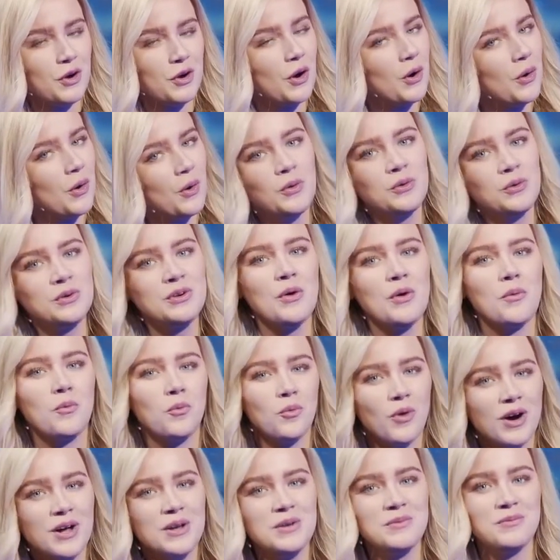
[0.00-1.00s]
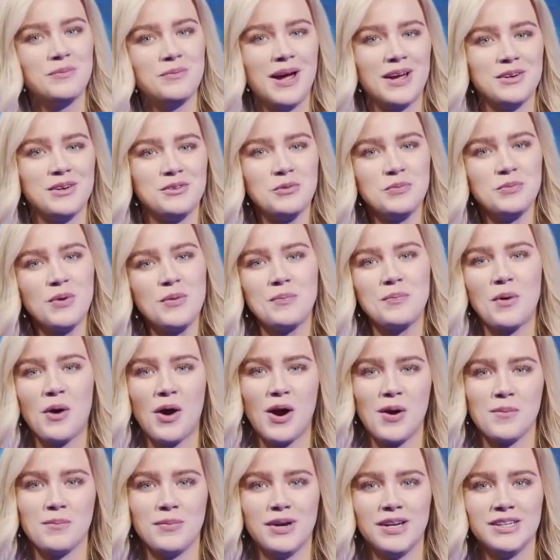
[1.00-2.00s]
own one-bedroom
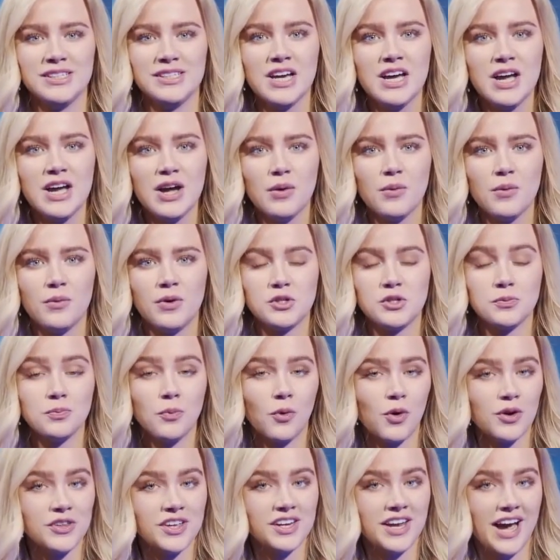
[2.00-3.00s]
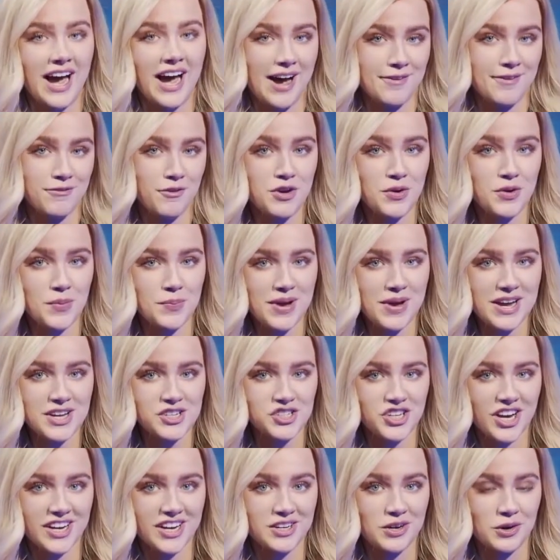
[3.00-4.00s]
apartment, which more than half of your
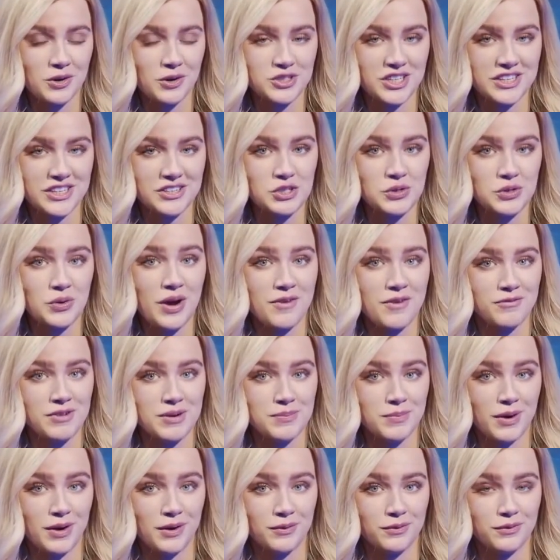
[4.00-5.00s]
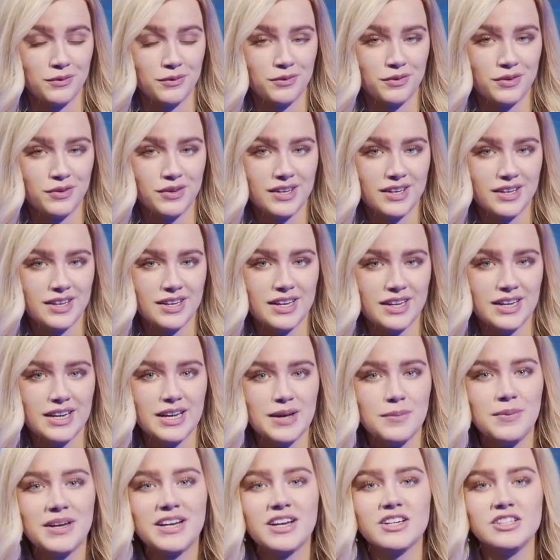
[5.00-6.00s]
paycheck goes into every month.
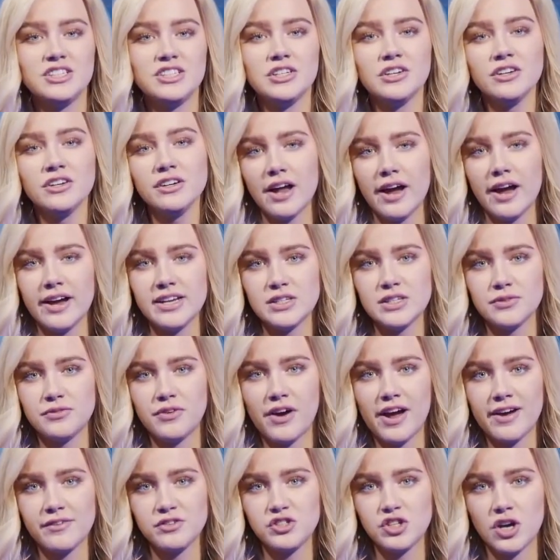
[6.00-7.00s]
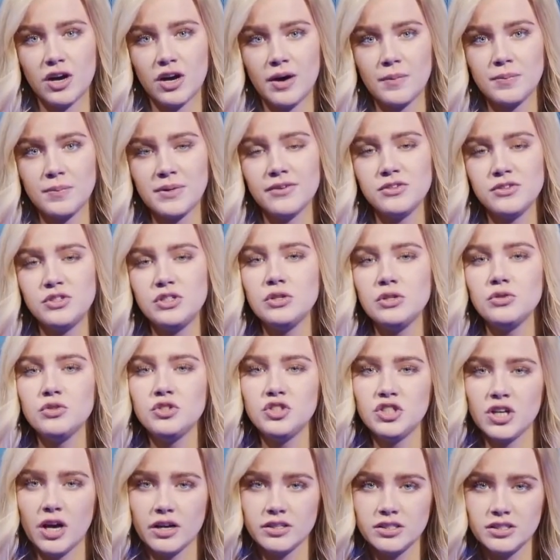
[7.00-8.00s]
Because your 9-to-5 job gives you
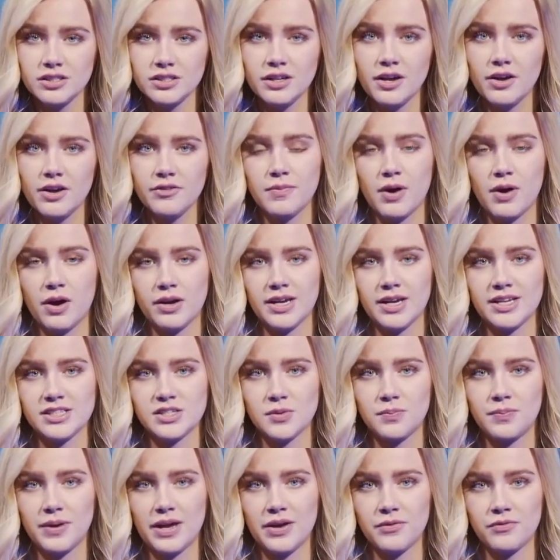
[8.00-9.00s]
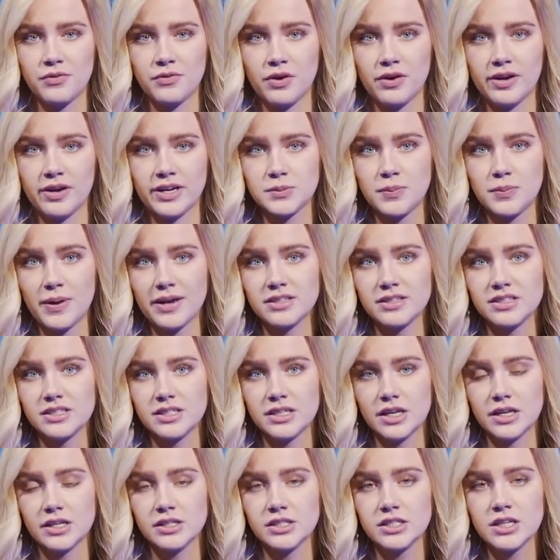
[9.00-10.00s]
just enough money to pay for your
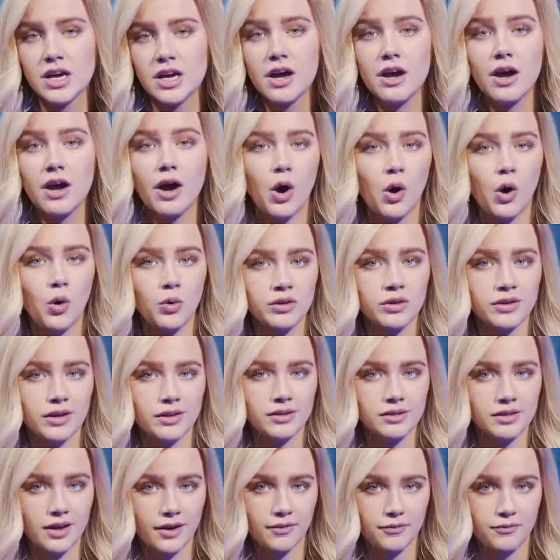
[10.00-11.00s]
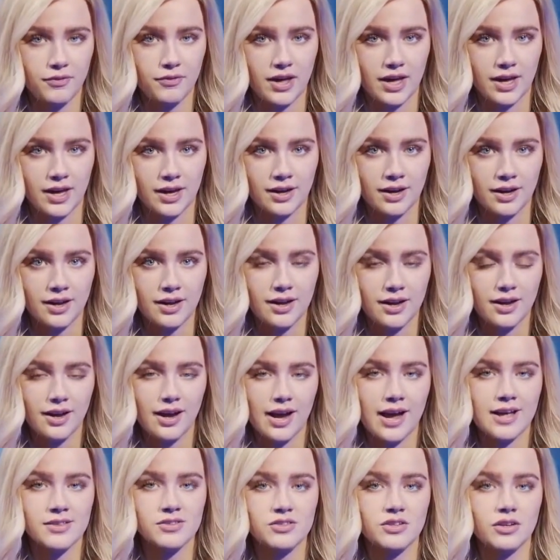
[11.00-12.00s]
expenses, own nothing,
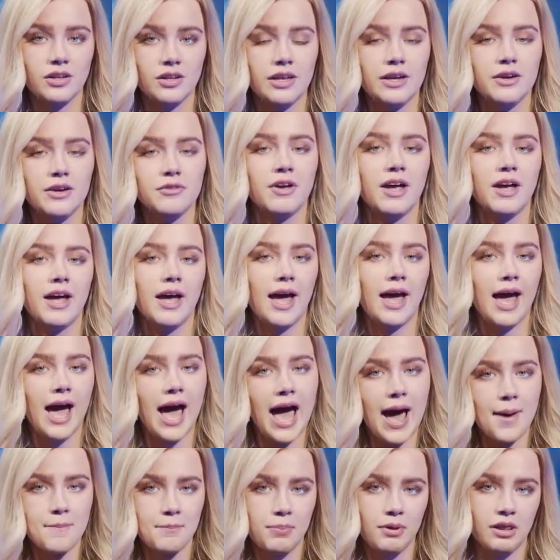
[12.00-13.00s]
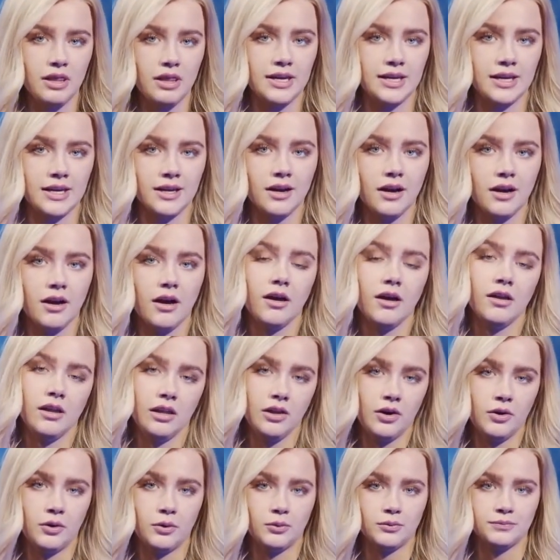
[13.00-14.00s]
and to live happily
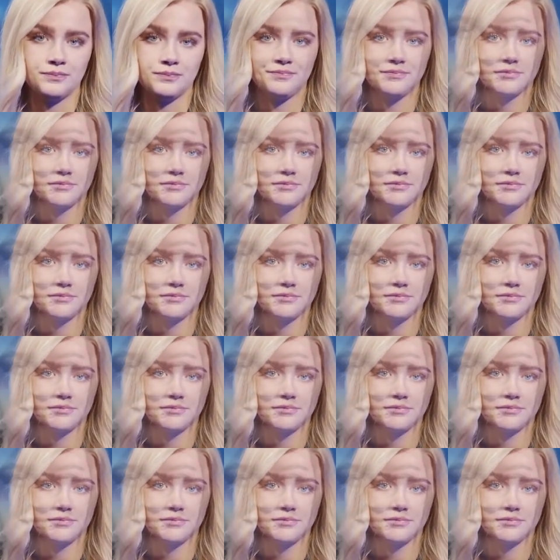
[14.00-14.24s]
alone.